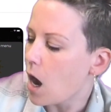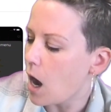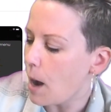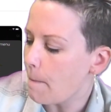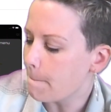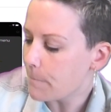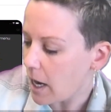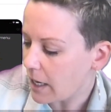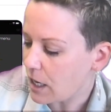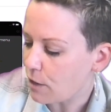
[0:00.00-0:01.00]

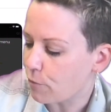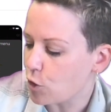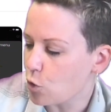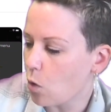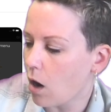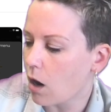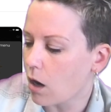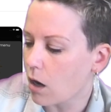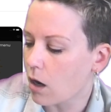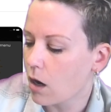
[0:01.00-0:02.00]
But if you
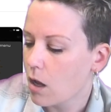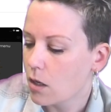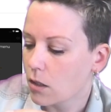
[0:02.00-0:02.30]
are